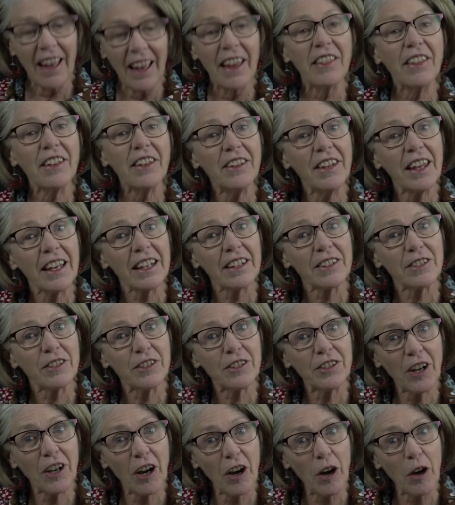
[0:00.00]
The next
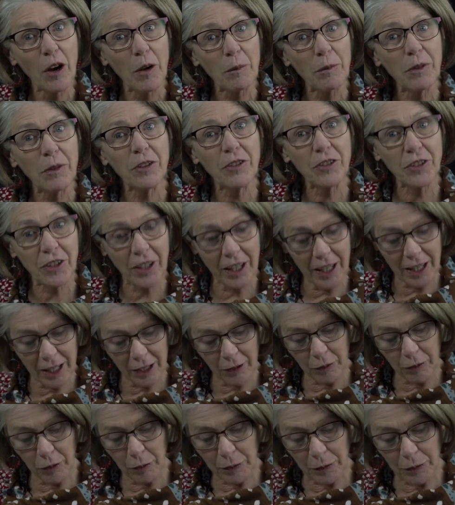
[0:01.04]
time the chair
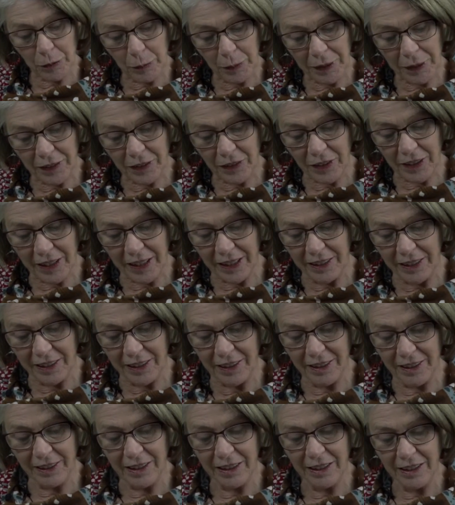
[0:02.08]
grew its wings again,
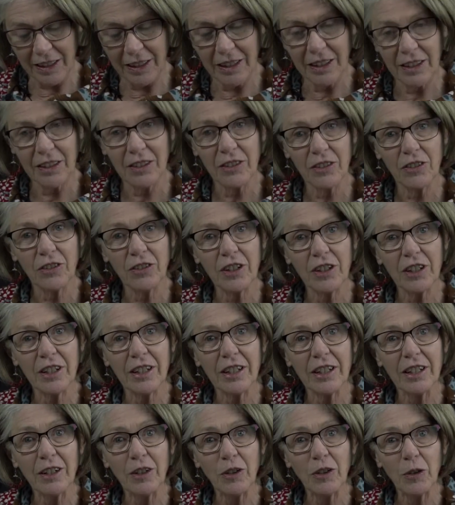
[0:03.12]

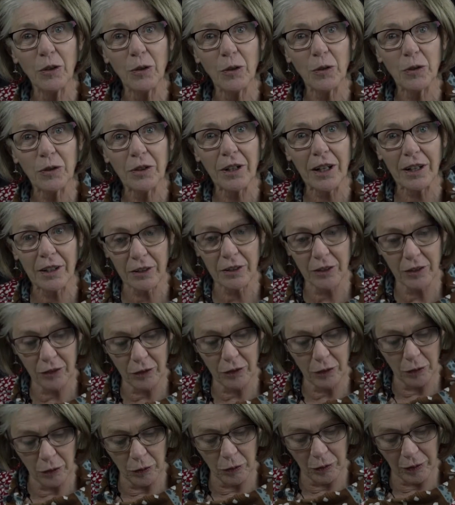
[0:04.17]
Chinky looked at it
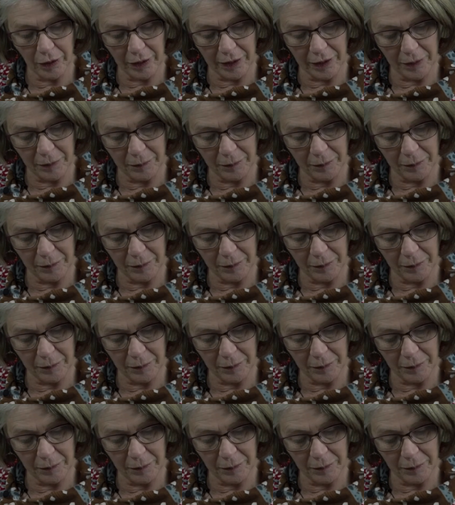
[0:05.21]
sternly.